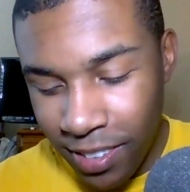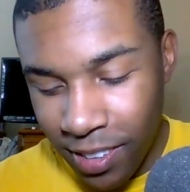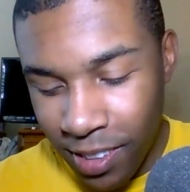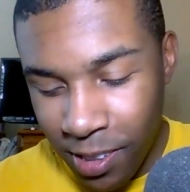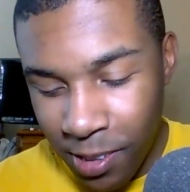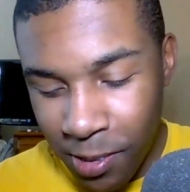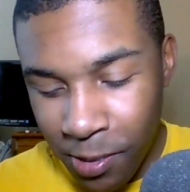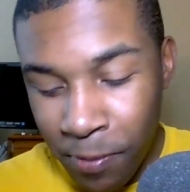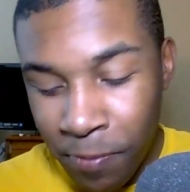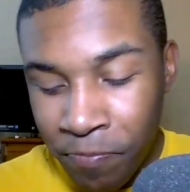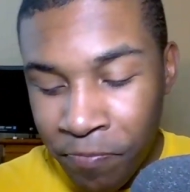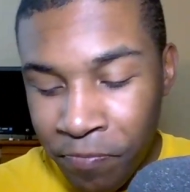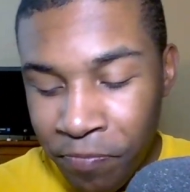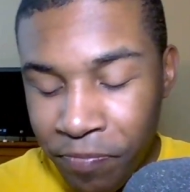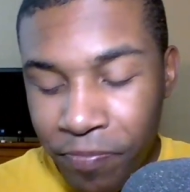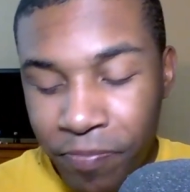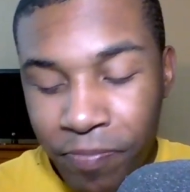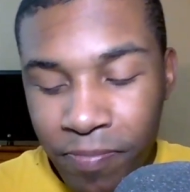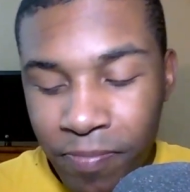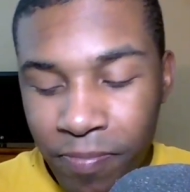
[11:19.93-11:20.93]
So
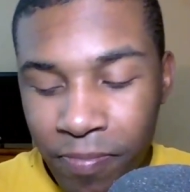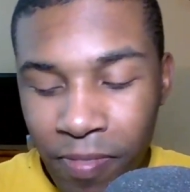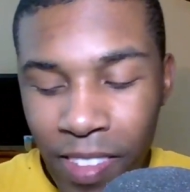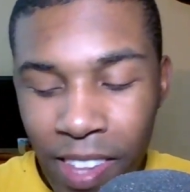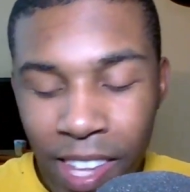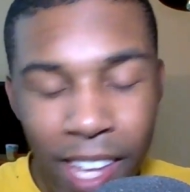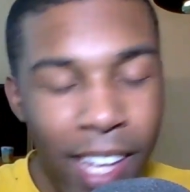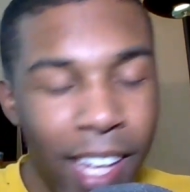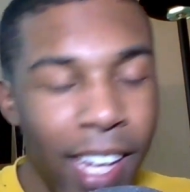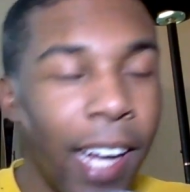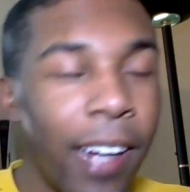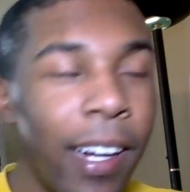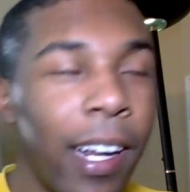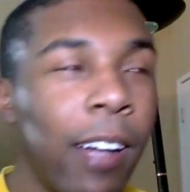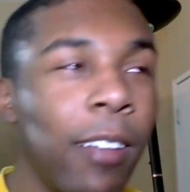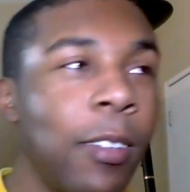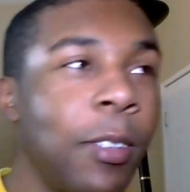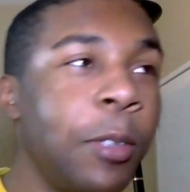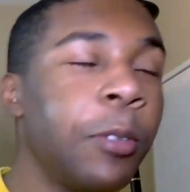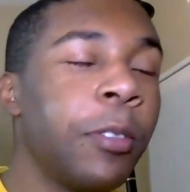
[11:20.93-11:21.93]
yeah,
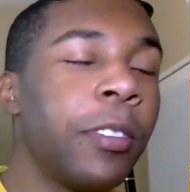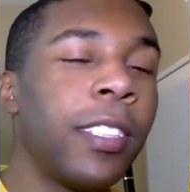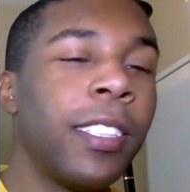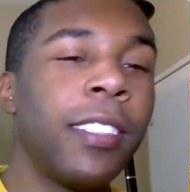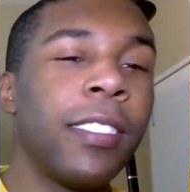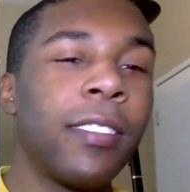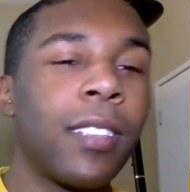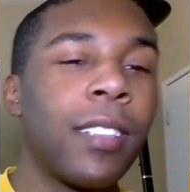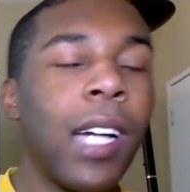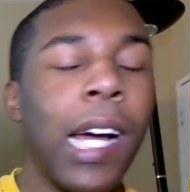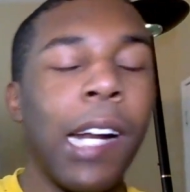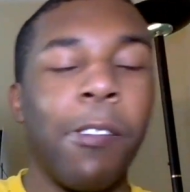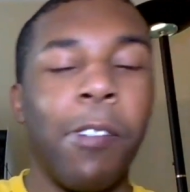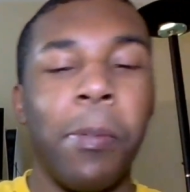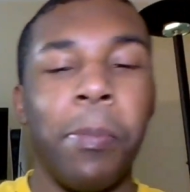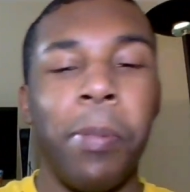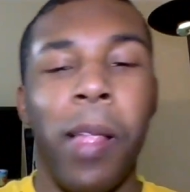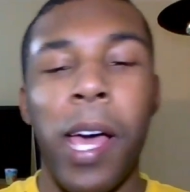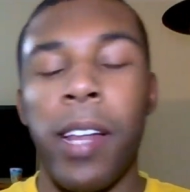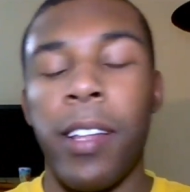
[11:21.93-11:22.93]
now Lucy's kind of
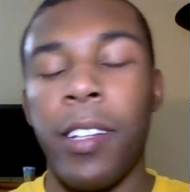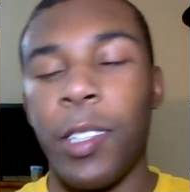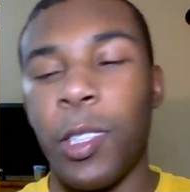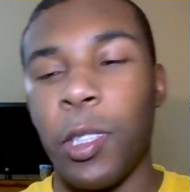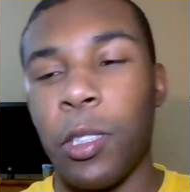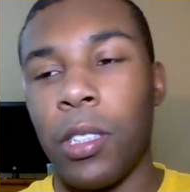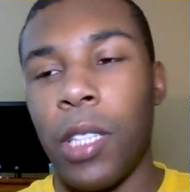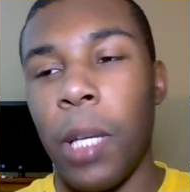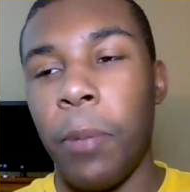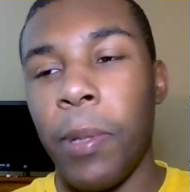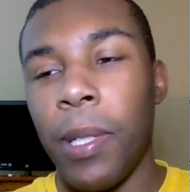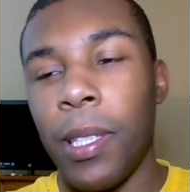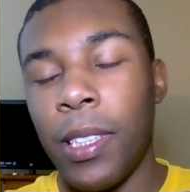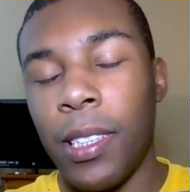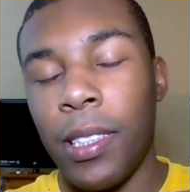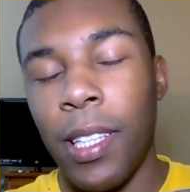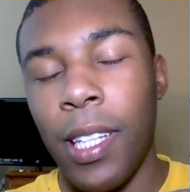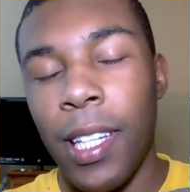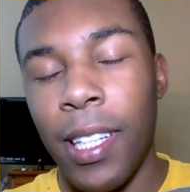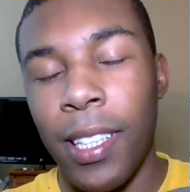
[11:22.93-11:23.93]
reply to this whole statement
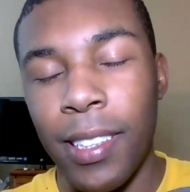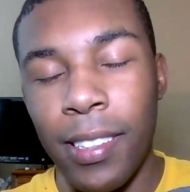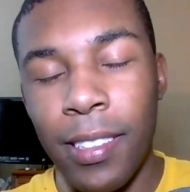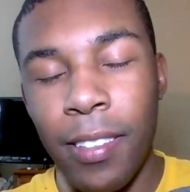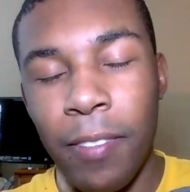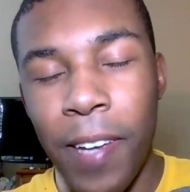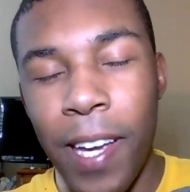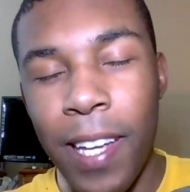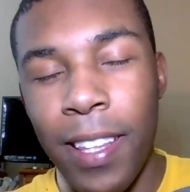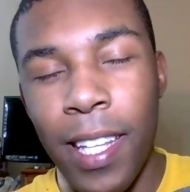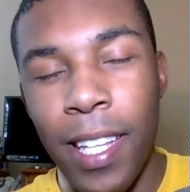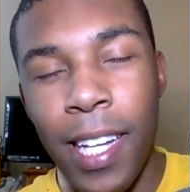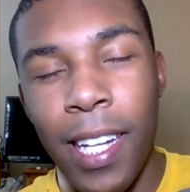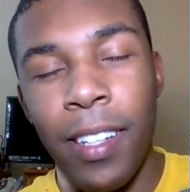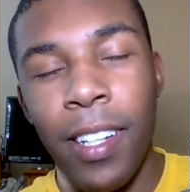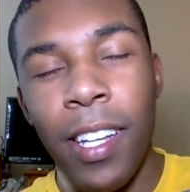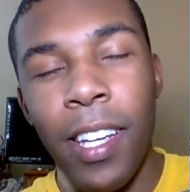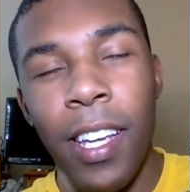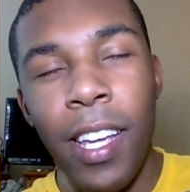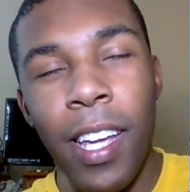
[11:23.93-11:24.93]
is, is the fact
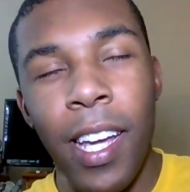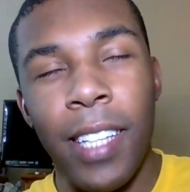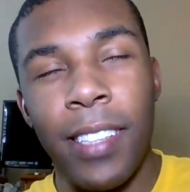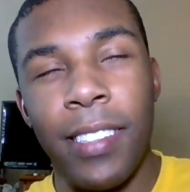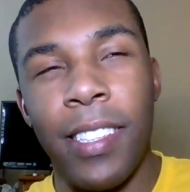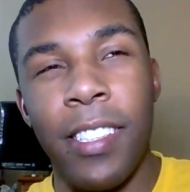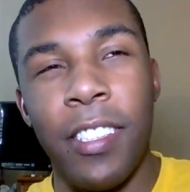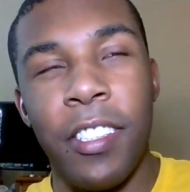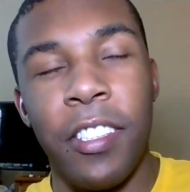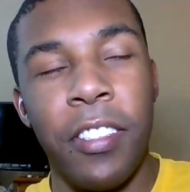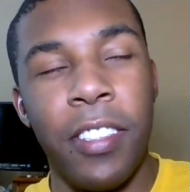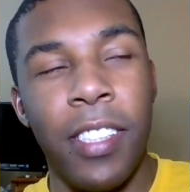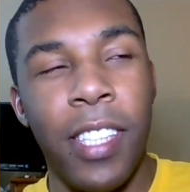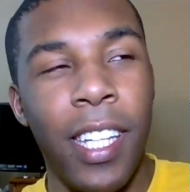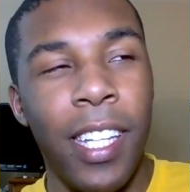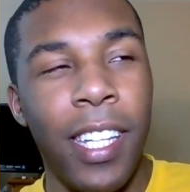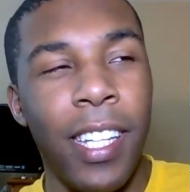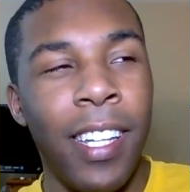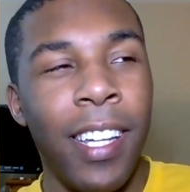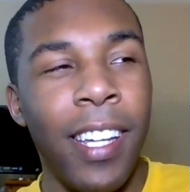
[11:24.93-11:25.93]
that
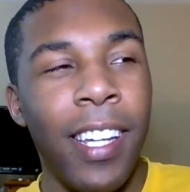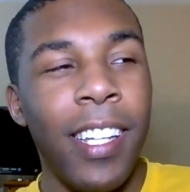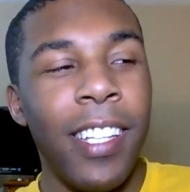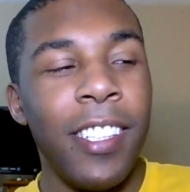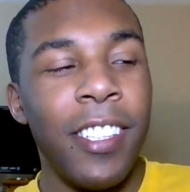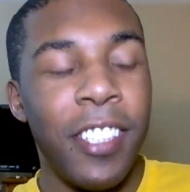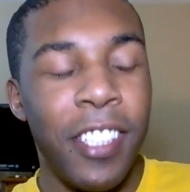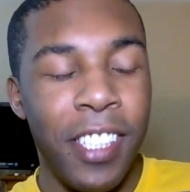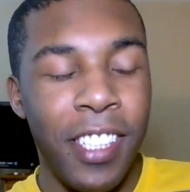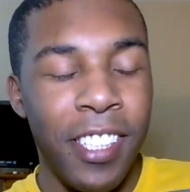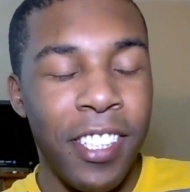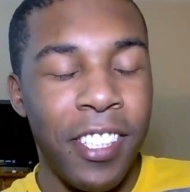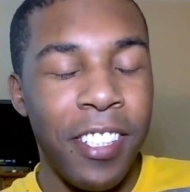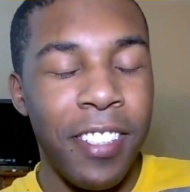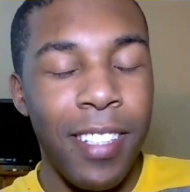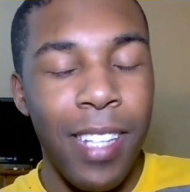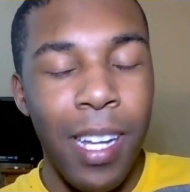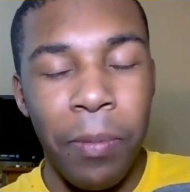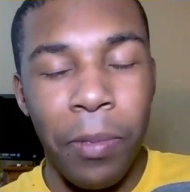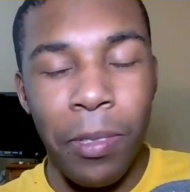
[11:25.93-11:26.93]
essentially she
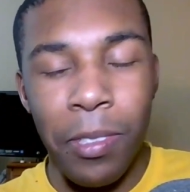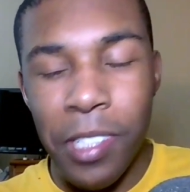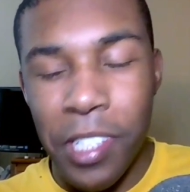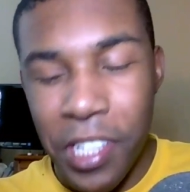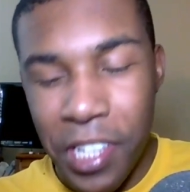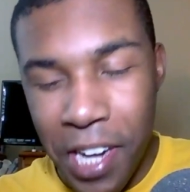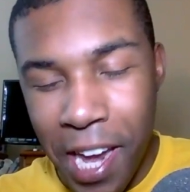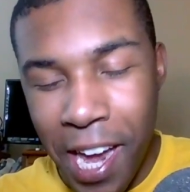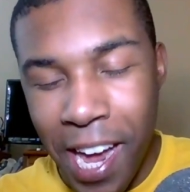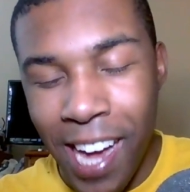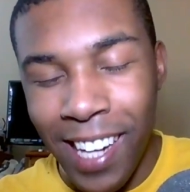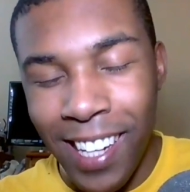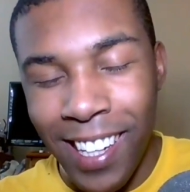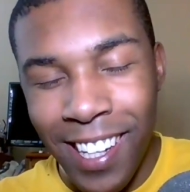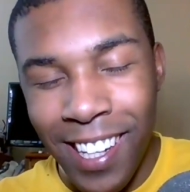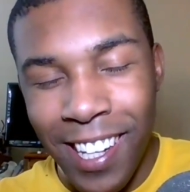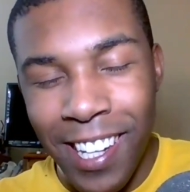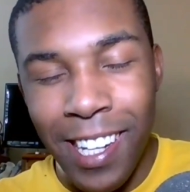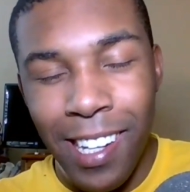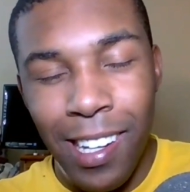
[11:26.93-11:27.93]
should double
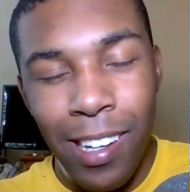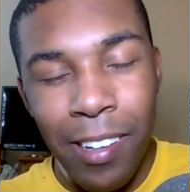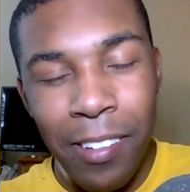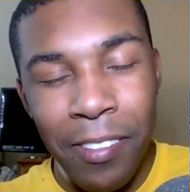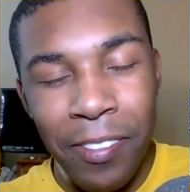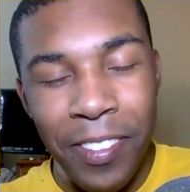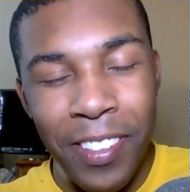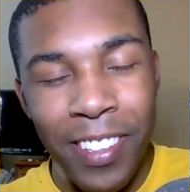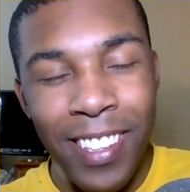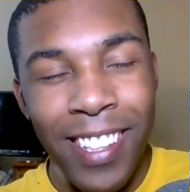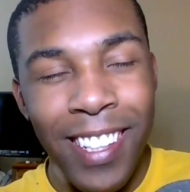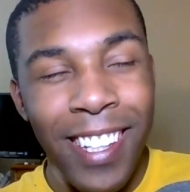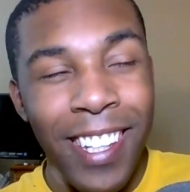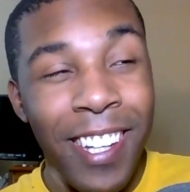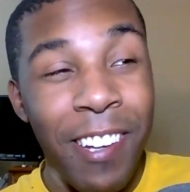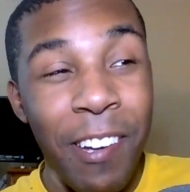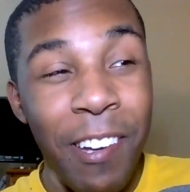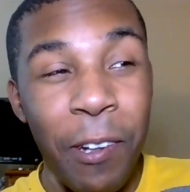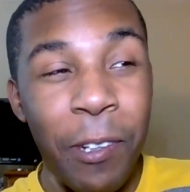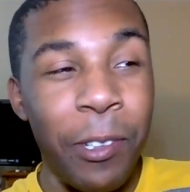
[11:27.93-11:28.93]
check of
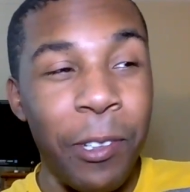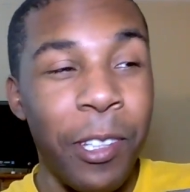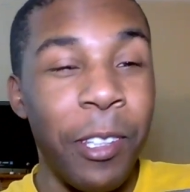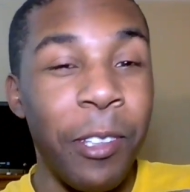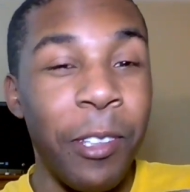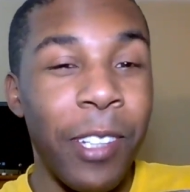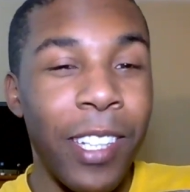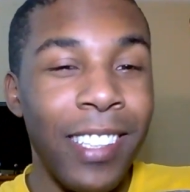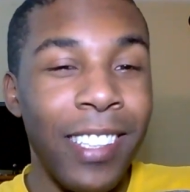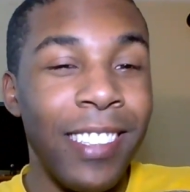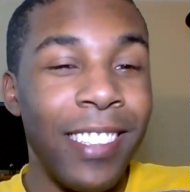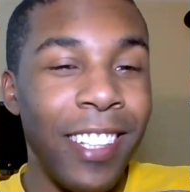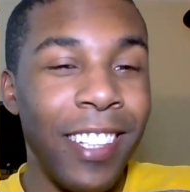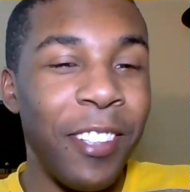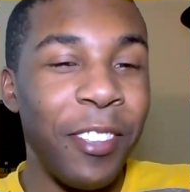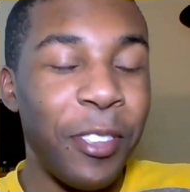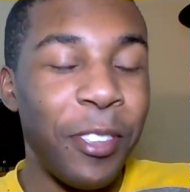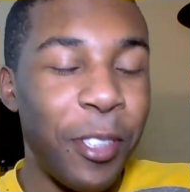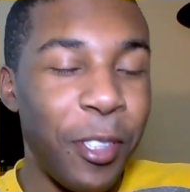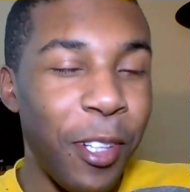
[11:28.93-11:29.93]
who you
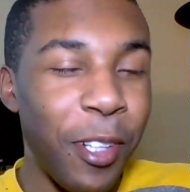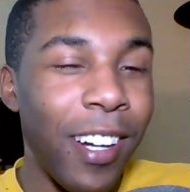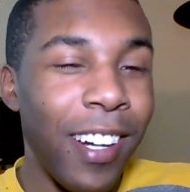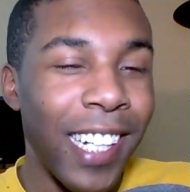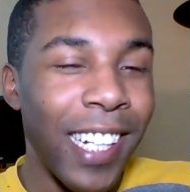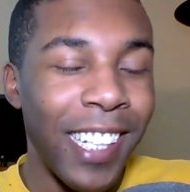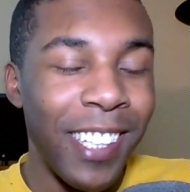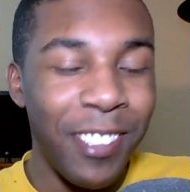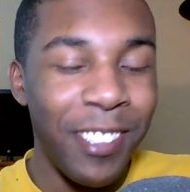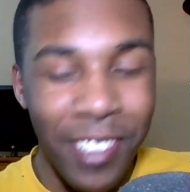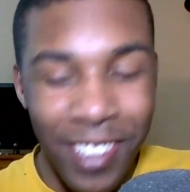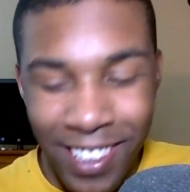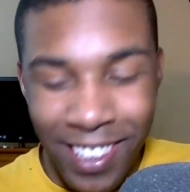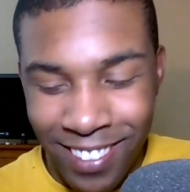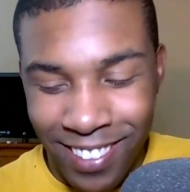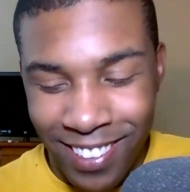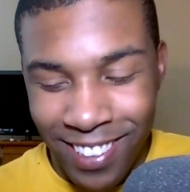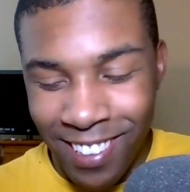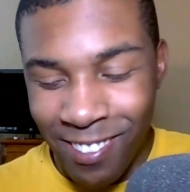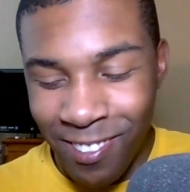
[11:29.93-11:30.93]
consider strong and who you
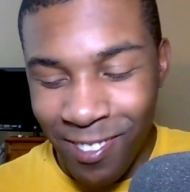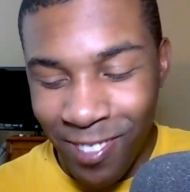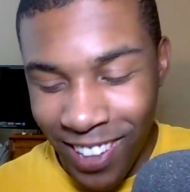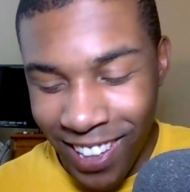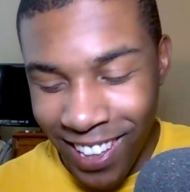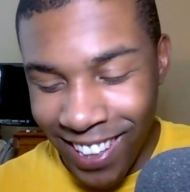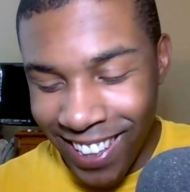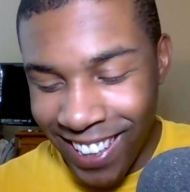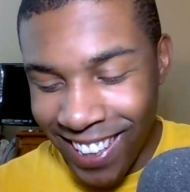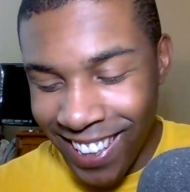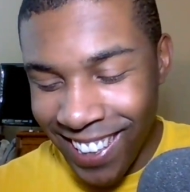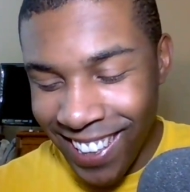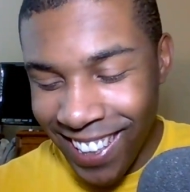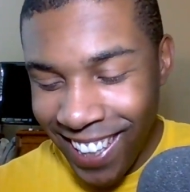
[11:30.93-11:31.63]
consider weak.